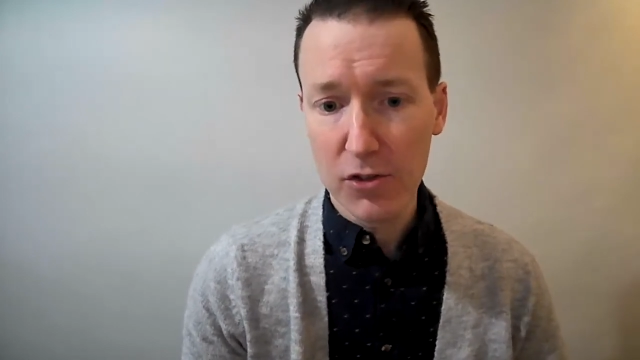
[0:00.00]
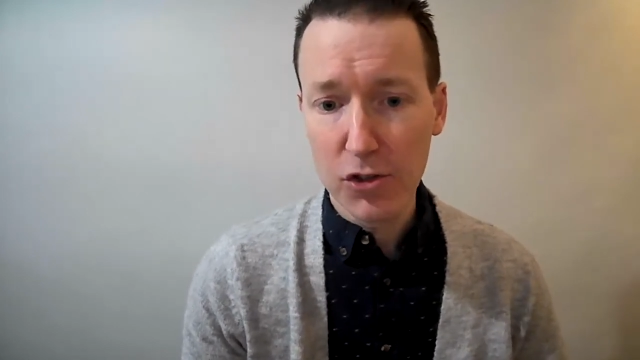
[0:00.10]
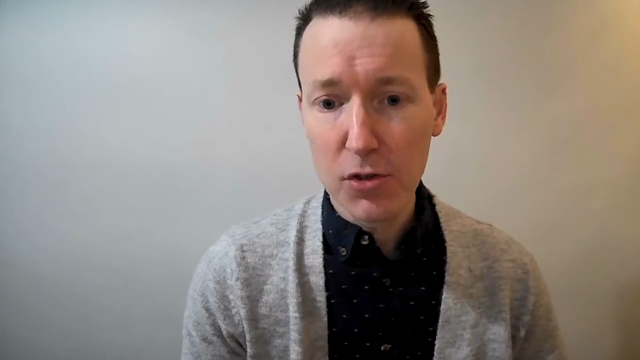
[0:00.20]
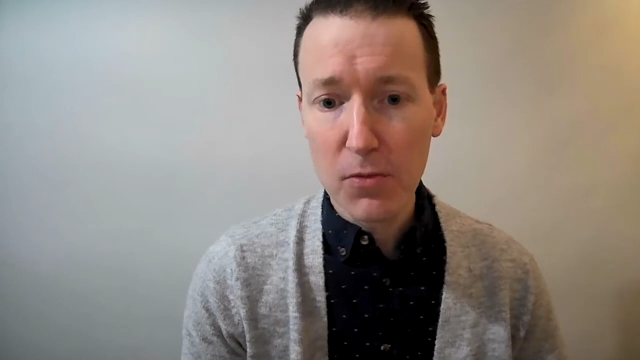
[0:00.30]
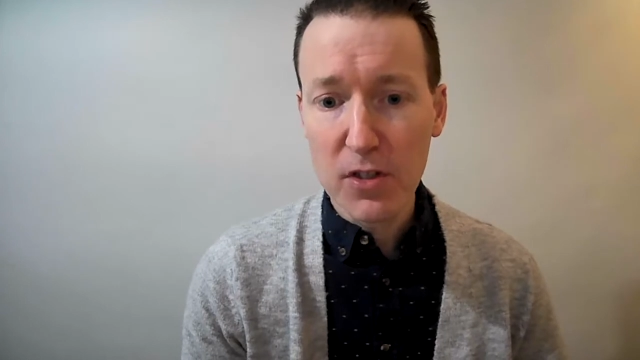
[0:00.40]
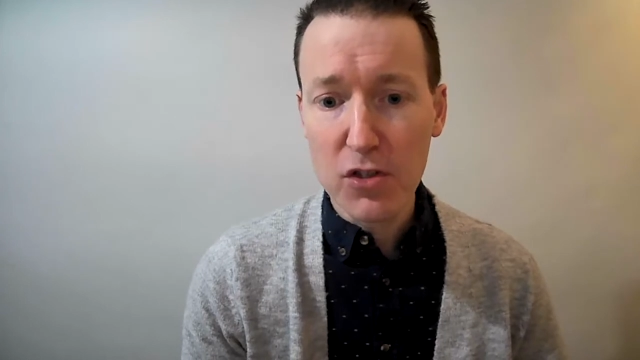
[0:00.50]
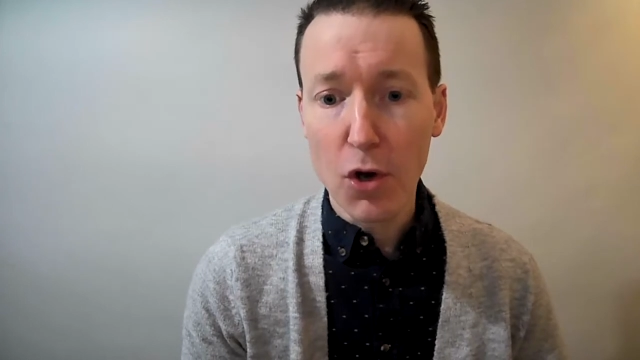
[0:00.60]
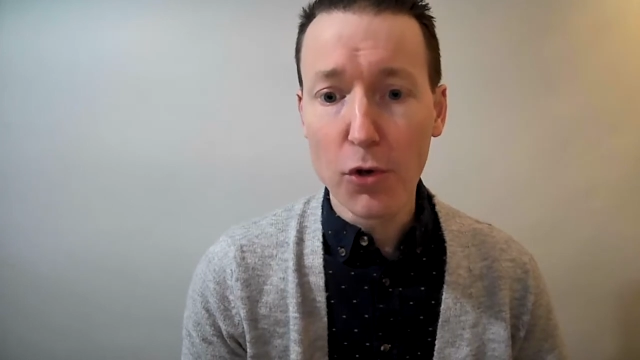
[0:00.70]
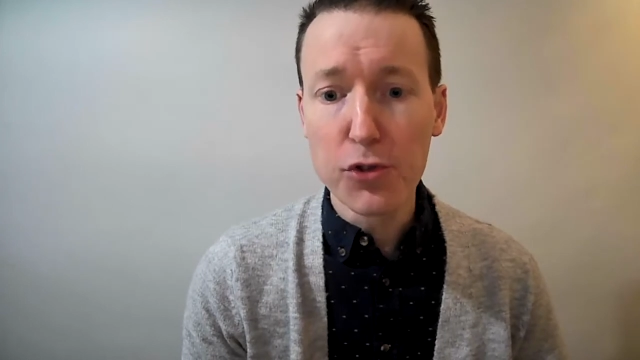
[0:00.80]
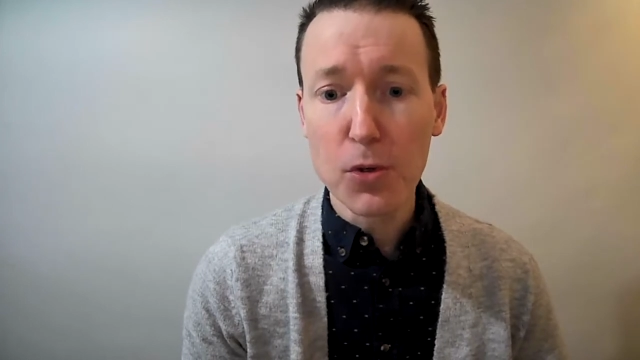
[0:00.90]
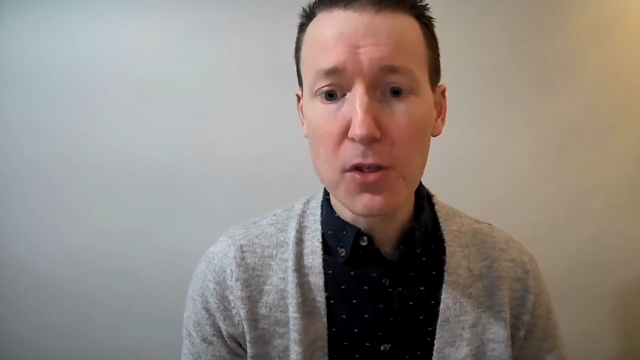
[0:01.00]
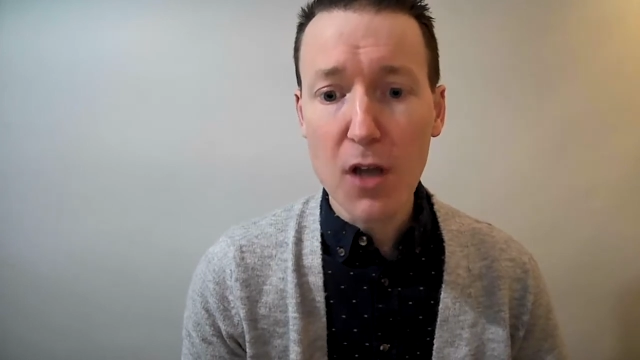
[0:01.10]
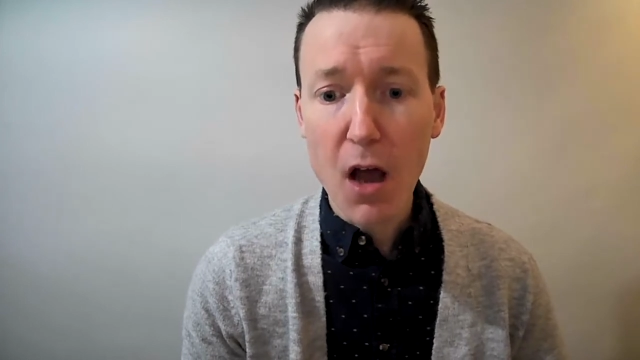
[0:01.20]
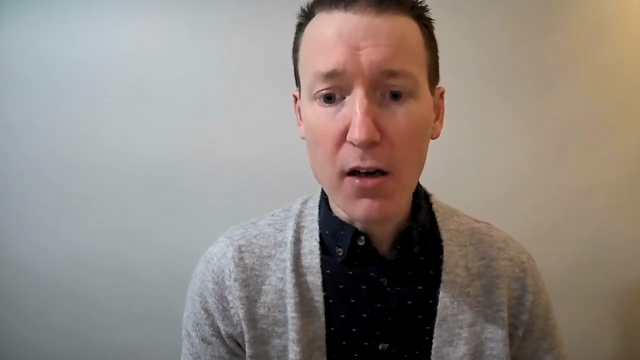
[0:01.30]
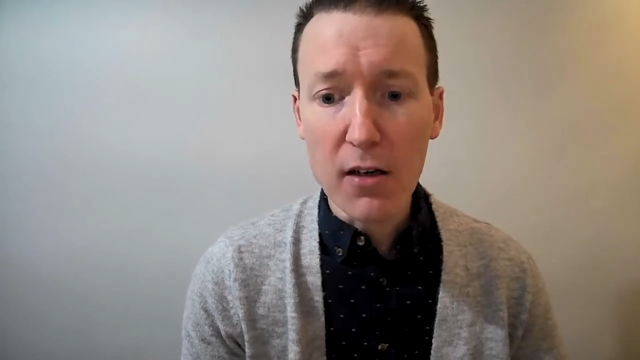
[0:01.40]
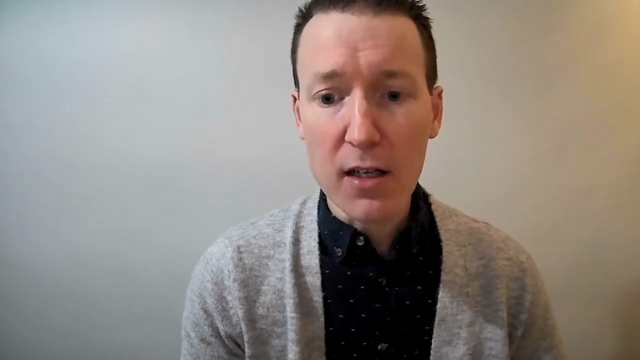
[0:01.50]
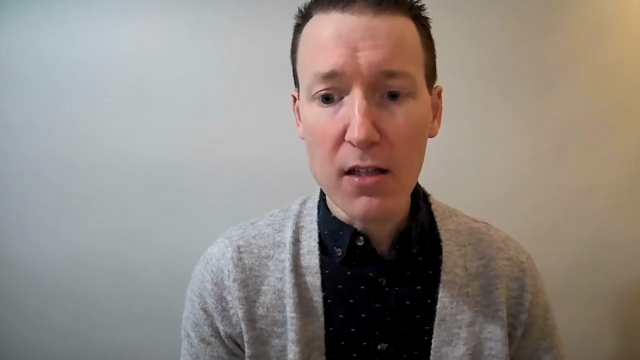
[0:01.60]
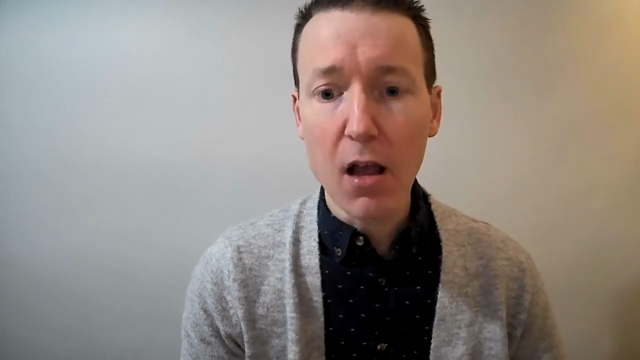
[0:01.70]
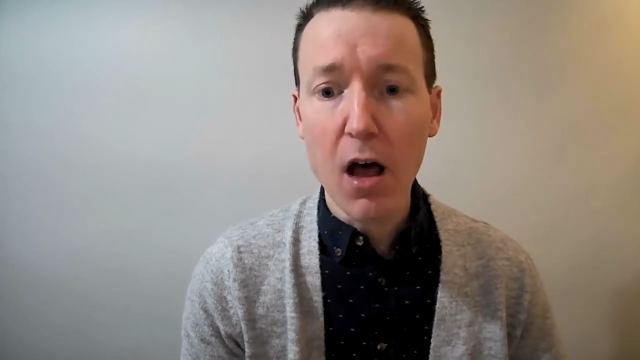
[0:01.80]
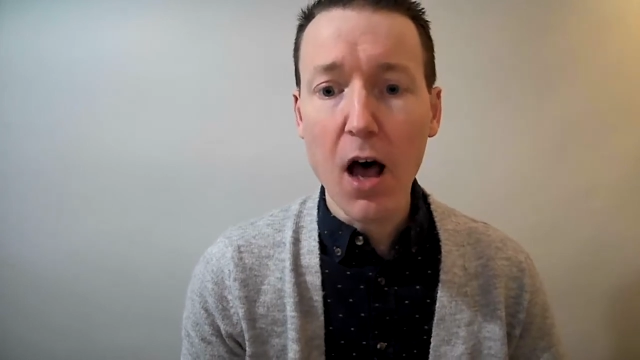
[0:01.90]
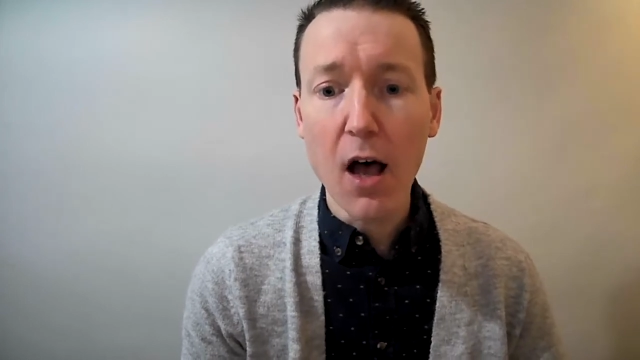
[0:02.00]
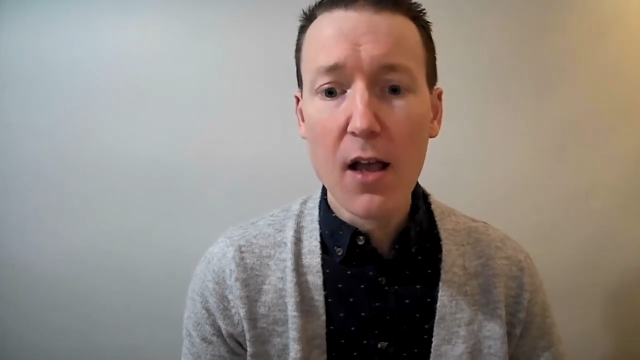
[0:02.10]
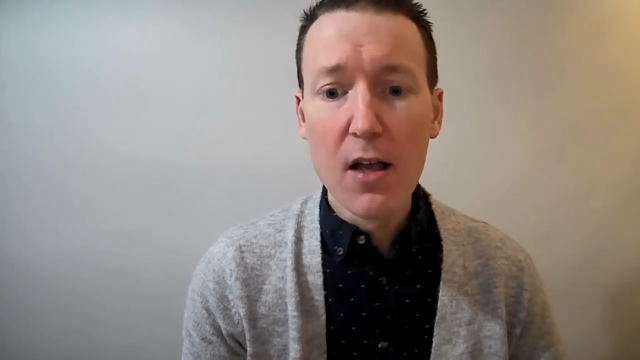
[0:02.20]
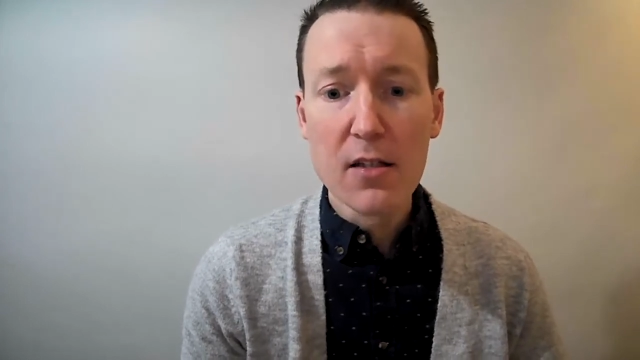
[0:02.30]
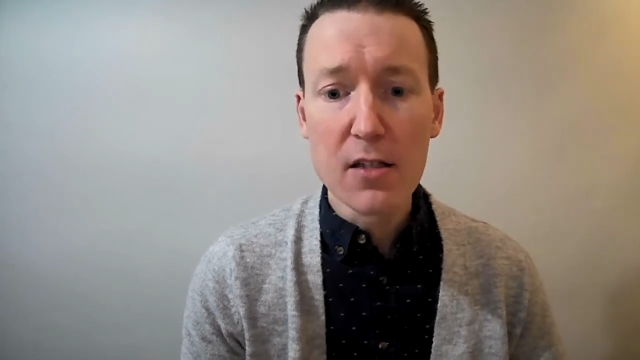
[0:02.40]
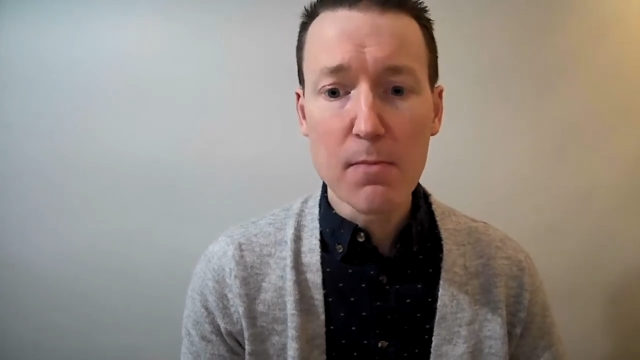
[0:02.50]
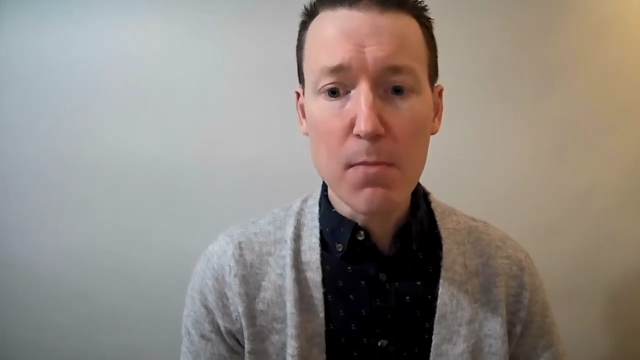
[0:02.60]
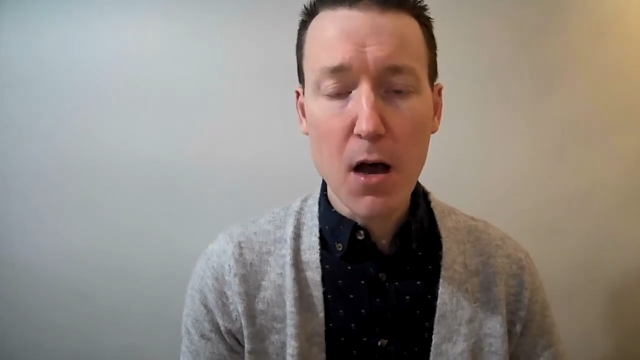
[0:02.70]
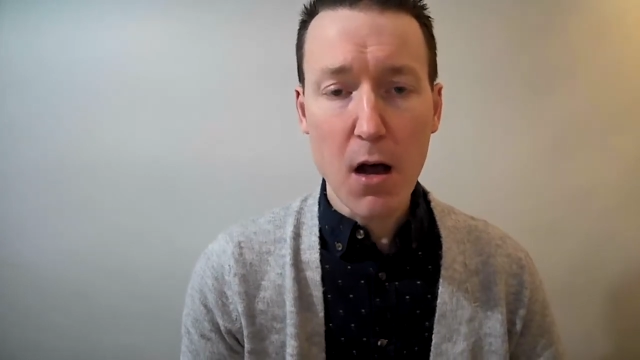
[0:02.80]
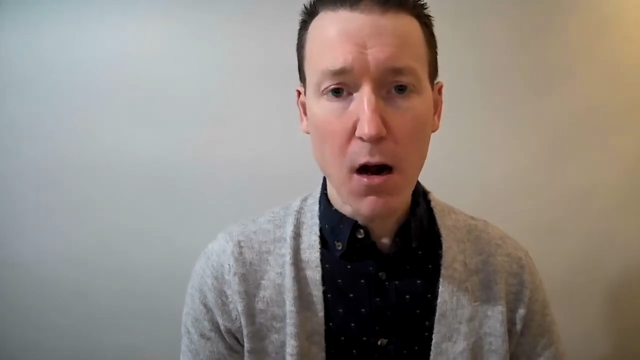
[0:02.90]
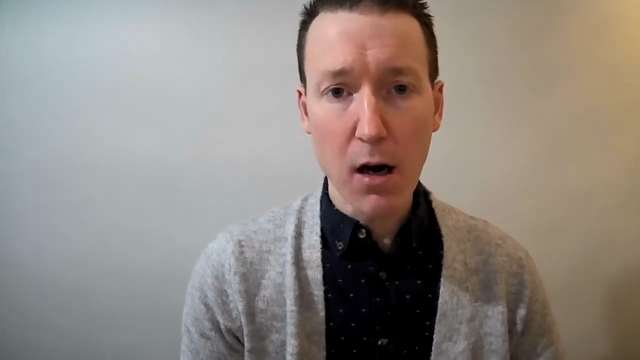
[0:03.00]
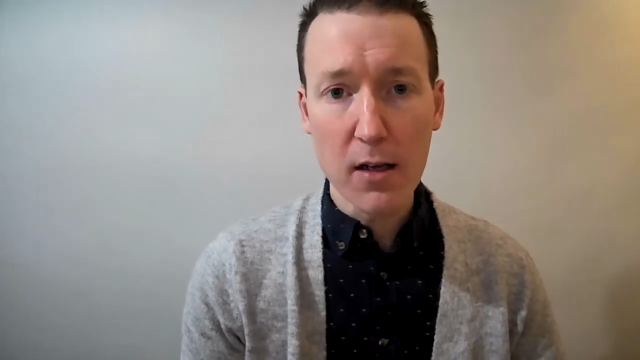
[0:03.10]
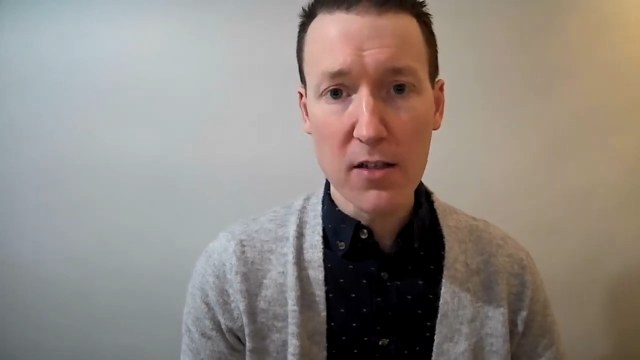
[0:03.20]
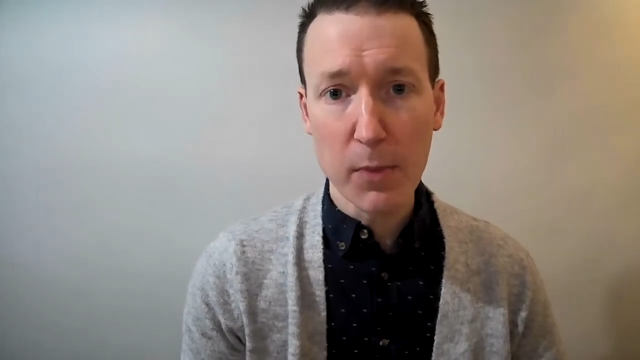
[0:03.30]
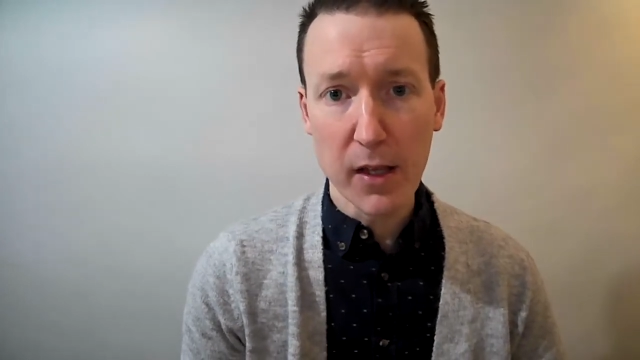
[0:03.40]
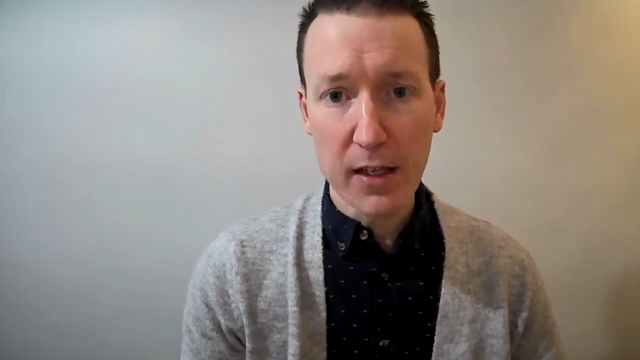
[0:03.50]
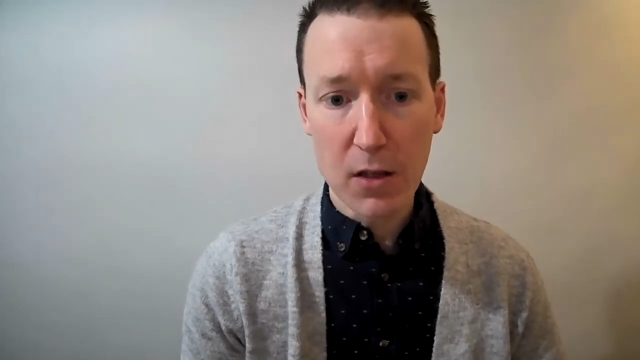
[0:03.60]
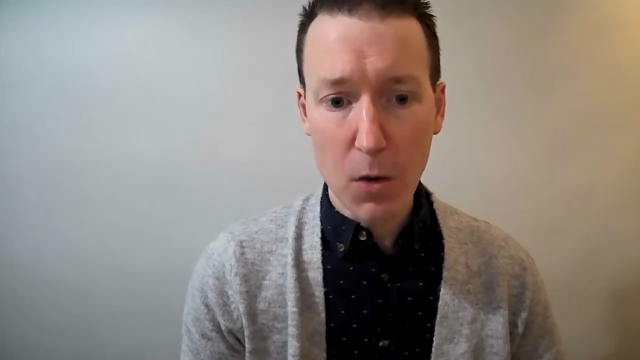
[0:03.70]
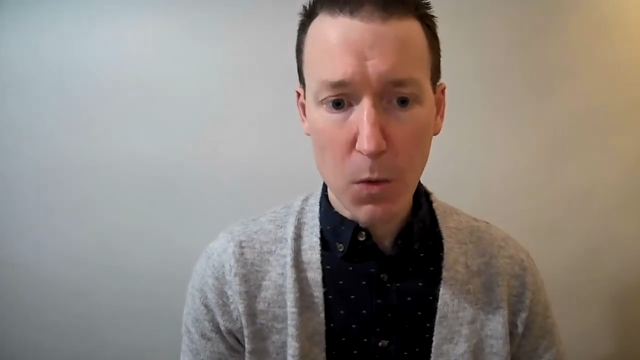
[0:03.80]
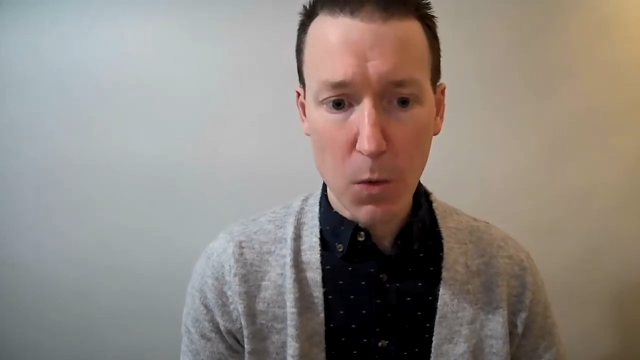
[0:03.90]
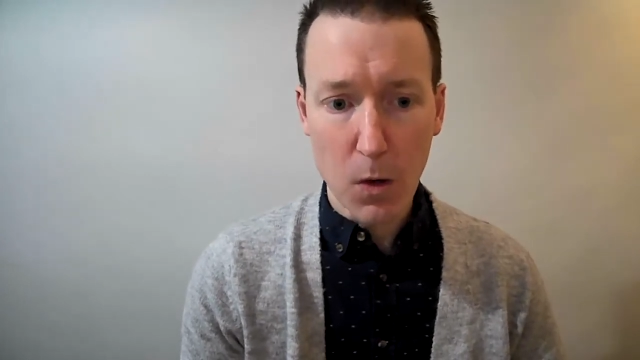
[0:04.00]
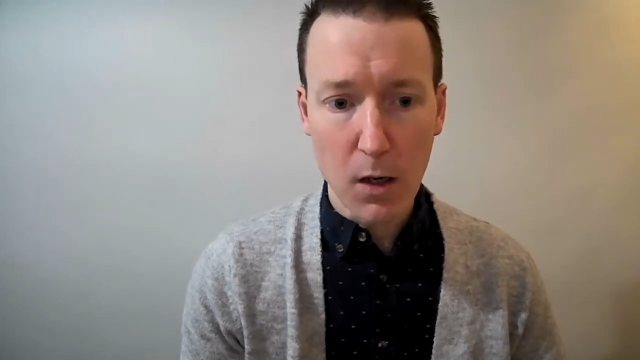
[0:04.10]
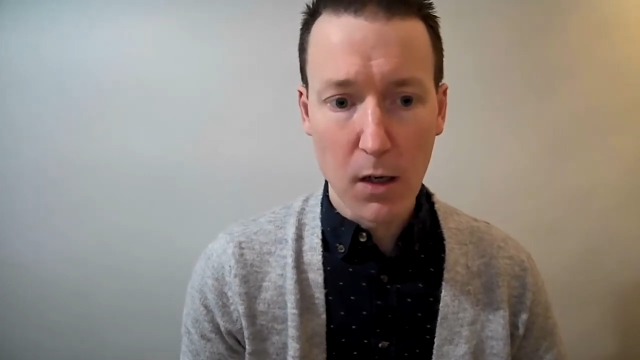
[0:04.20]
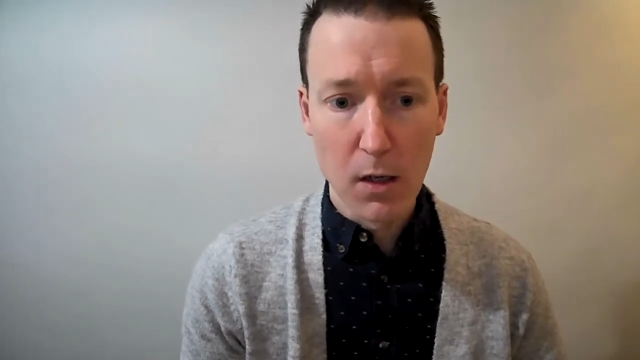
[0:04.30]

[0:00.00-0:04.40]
Judah was told, "Your daughter-in-law Tamar has played the whore.